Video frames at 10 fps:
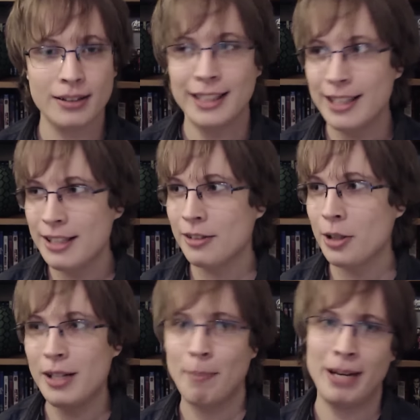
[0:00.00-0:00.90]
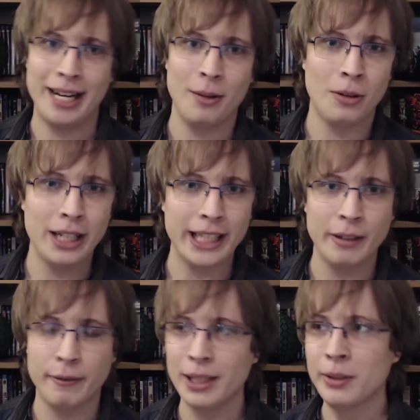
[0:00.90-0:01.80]
It didn't do it in a black and white kind
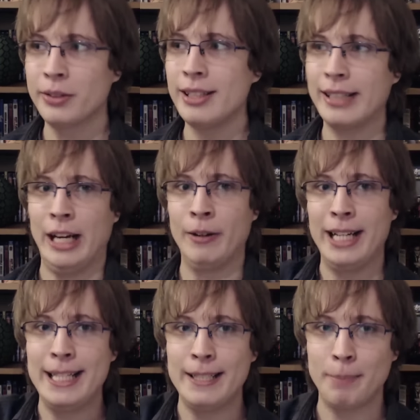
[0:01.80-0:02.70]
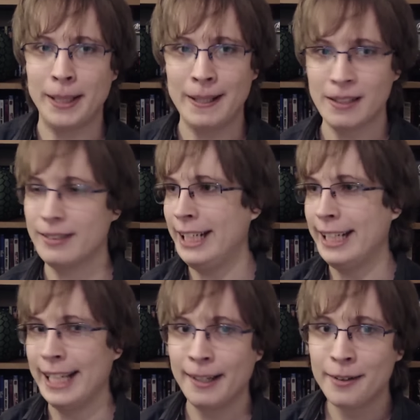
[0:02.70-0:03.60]
of filter and say, oh yeah, this is the past, here
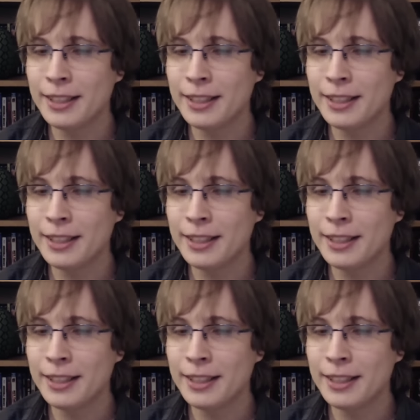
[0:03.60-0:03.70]
you go.